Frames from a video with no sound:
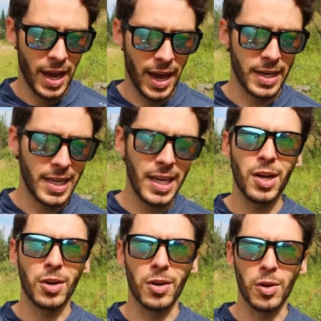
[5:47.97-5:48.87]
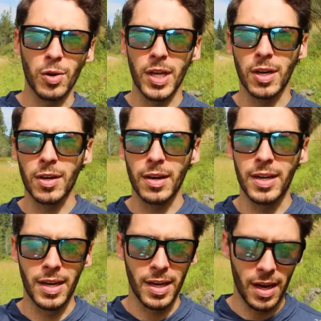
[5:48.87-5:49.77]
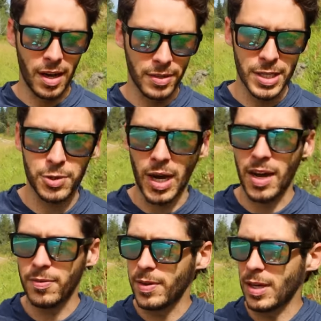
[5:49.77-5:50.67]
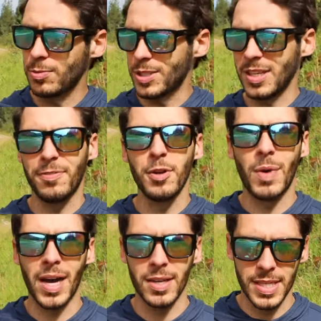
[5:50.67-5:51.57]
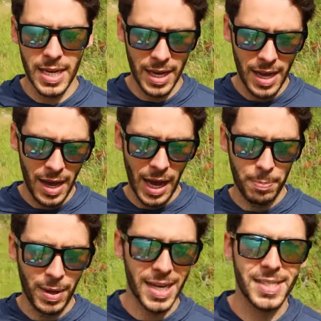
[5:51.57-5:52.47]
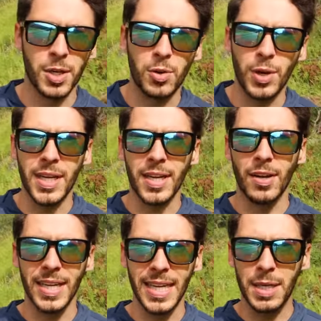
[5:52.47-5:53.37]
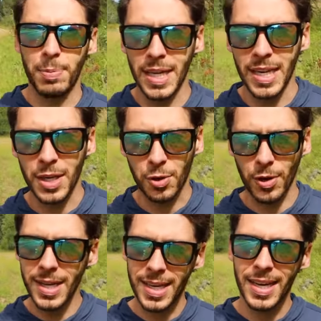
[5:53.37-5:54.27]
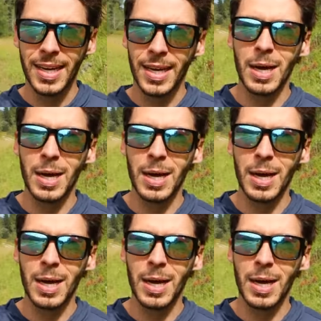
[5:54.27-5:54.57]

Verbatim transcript: And here, earlier uh, on this drive, you know, just a few miles in, I passed a creek called Higby Creek.